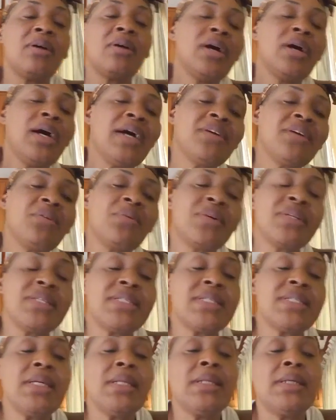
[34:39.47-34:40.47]
I don't want to
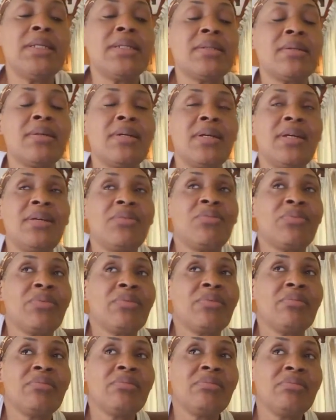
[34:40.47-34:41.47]
see Linda in
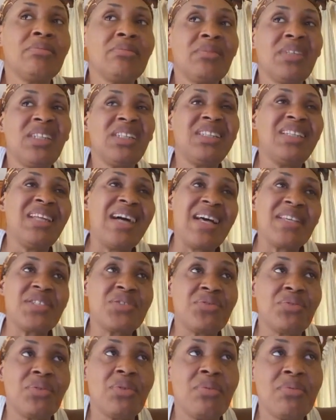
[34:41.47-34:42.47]

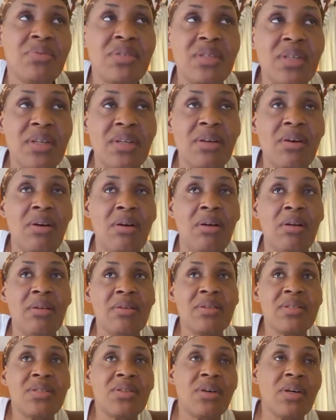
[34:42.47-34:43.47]
classrooms and
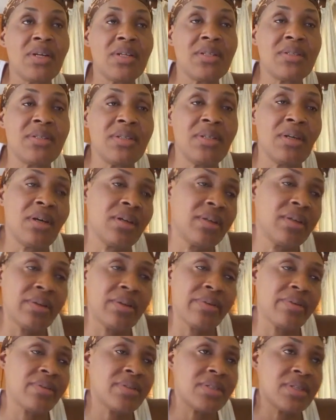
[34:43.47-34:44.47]
halls talking to young
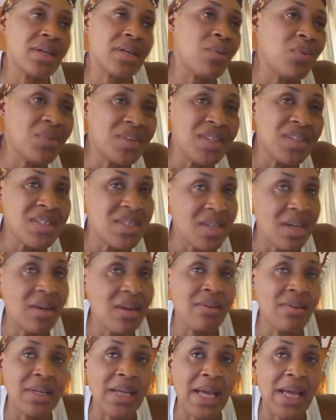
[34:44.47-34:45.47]
girls. I want to see
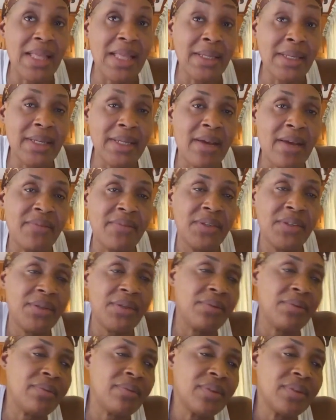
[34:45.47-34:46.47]
her on Allen
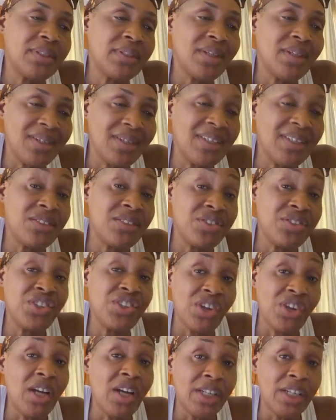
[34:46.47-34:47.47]
Avenue talking to
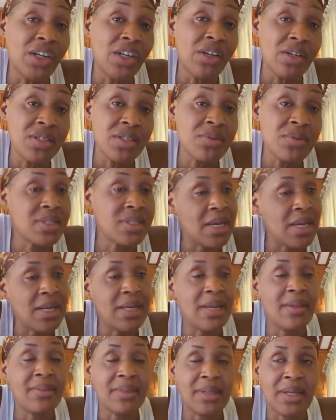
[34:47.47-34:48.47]
young girls who stand
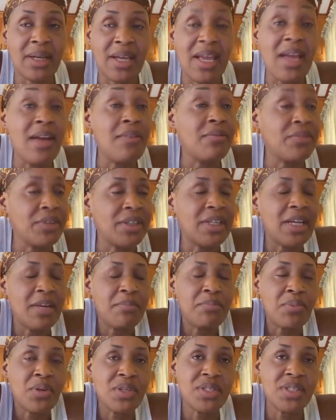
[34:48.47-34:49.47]
out there every
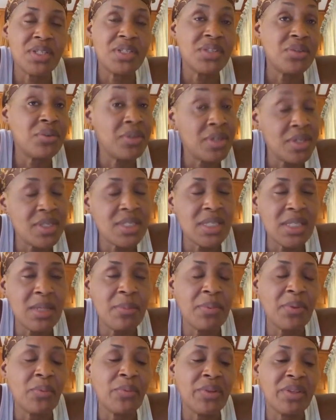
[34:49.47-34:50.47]
night prostituting,
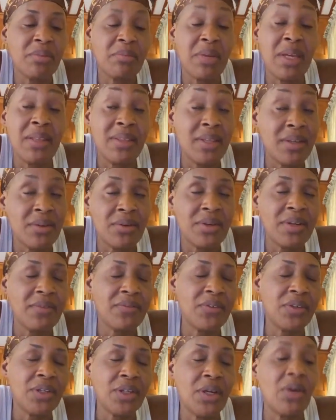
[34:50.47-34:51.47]
sleeping with men they don't
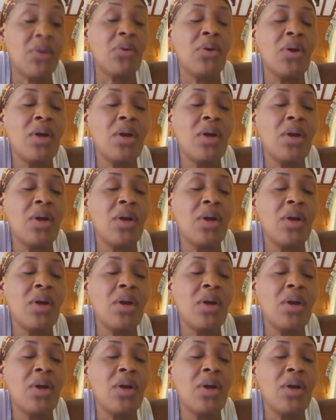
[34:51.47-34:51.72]
even know.